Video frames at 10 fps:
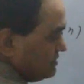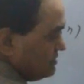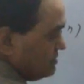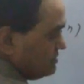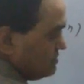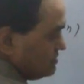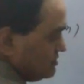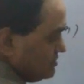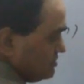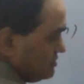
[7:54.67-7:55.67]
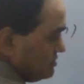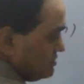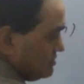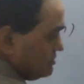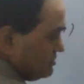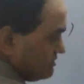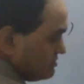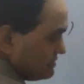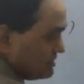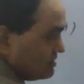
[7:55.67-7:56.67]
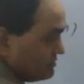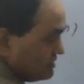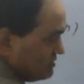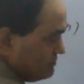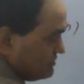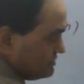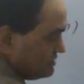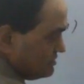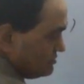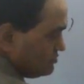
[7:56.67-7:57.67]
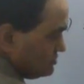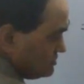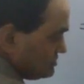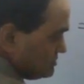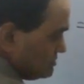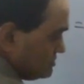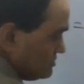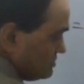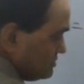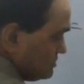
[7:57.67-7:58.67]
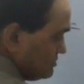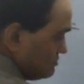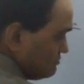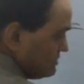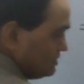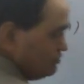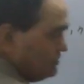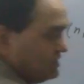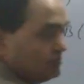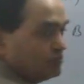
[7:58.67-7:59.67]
n divided by gamma n plus n. This value we have